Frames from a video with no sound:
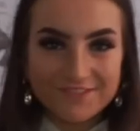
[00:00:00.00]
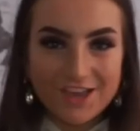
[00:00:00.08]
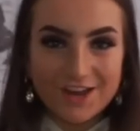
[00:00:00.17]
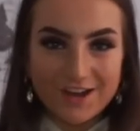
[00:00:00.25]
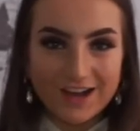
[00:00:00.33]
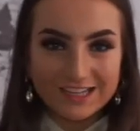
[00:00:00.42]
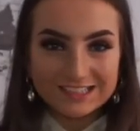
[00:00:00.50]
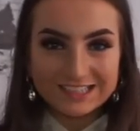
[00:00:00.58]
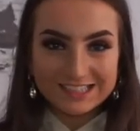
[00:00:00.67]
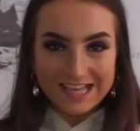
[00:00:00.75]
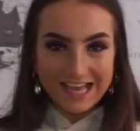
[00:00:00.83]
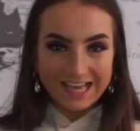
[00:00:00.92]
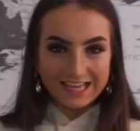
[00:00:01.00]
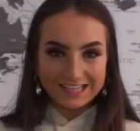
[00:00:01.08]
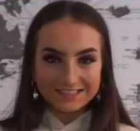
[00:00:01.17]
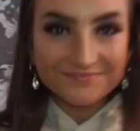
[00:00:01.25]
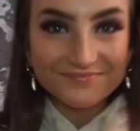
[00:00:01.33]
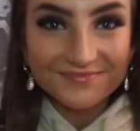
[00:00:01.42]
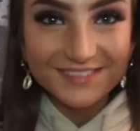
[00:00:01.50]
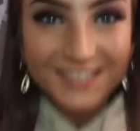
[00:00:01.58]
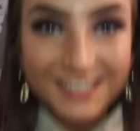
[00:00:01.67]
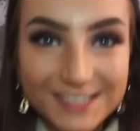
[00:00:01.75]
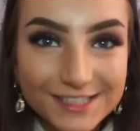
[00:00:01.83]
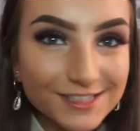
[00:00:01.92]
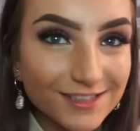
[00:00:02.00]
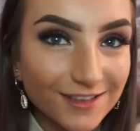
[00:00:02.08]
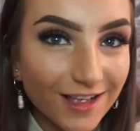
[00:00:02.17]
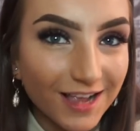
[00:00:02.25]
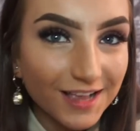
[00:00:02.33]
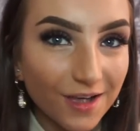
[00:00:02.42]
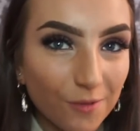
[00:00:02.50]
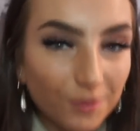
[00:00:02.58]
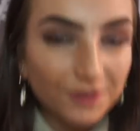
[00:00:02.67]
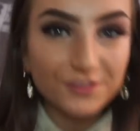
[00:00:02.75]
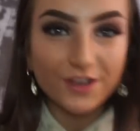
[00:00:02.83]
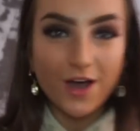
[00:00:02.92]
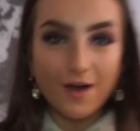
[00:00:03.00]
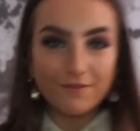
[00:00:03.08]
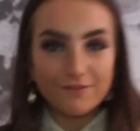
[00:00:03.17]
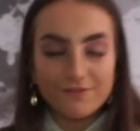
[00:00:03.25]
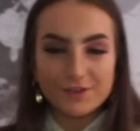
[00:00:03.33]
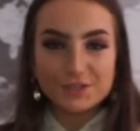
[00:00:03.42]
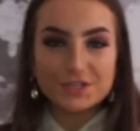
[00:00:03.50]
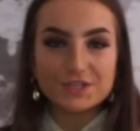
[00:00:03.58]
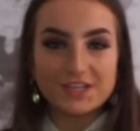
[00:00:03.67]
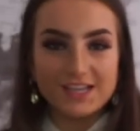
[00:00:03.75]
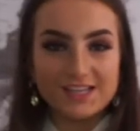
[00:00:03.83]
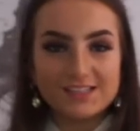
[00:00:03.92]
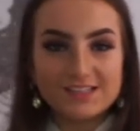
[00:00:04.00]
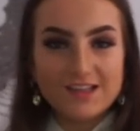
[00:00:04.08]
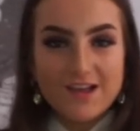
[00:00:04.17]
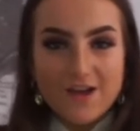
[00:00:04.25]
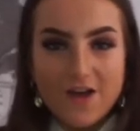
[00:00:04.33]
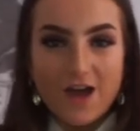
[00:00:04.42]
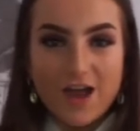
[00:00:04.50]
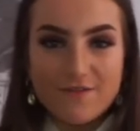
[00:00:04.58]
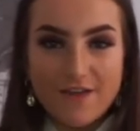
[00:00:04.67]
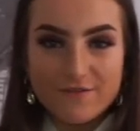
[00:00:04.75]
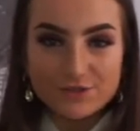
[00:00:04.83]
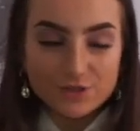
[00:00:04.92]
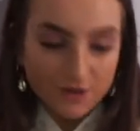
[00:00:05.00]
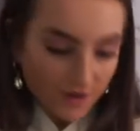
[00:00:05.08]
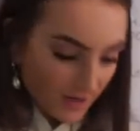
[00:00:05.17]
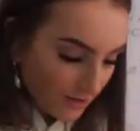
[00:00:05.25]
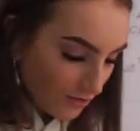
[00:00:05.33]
Can I just say, this is like one of the comfiest hoodies I've ever tried